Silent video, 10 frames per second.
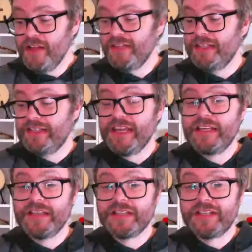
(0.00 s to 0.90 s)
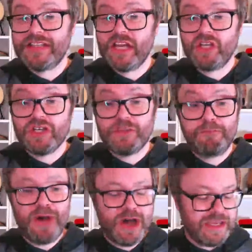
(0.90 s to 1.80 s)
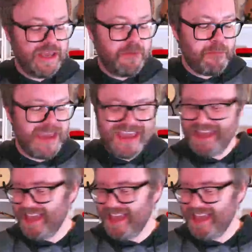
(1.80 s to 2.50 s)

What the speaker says: This indecision's bugging me.